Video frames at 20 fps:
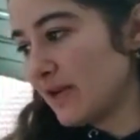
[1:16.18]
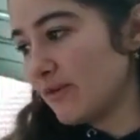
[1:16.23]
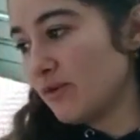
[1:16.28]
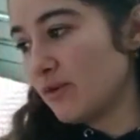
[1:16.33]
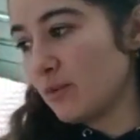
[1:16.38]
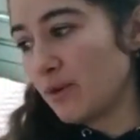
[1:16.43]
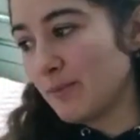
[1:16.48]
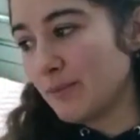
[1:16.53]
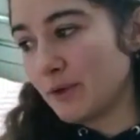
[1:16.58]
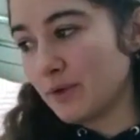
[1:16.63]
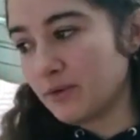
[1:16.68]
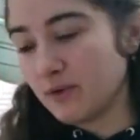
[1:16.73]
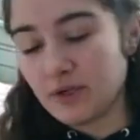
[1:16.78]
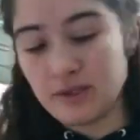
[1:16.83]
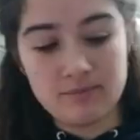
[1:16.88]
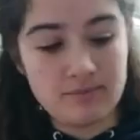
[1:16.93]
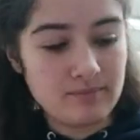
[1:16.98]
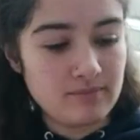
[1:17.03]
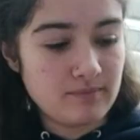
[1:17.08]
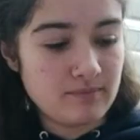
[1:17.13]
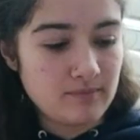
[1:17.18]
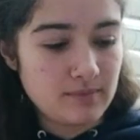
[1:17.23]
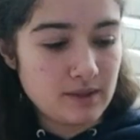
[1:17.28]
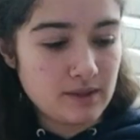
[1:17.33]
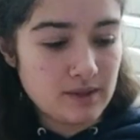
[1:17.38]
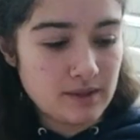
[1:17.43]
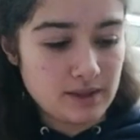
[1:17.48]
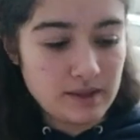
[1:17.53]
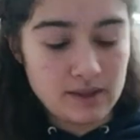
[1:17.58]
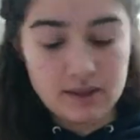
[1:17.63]
heavy whipping cream.
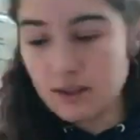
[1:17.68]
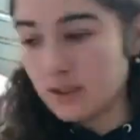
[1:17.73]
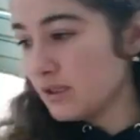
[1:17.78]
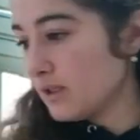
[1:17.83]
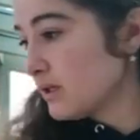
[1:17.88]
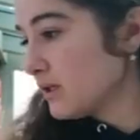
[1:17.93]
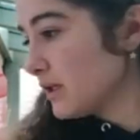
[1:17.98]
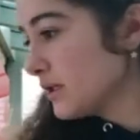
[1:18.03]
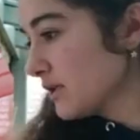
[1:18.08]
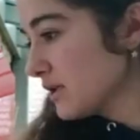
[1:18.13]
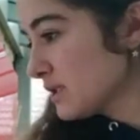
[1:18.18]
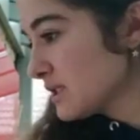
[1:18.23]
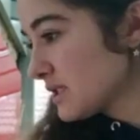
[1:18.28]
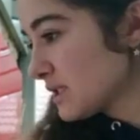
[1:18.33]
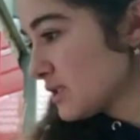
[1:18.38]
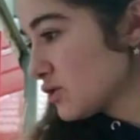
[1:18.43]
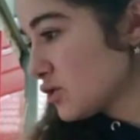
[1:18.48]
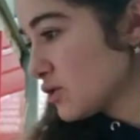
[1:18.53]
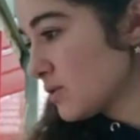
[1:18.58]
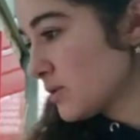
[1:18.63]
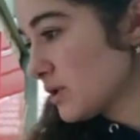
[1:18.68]
Here it says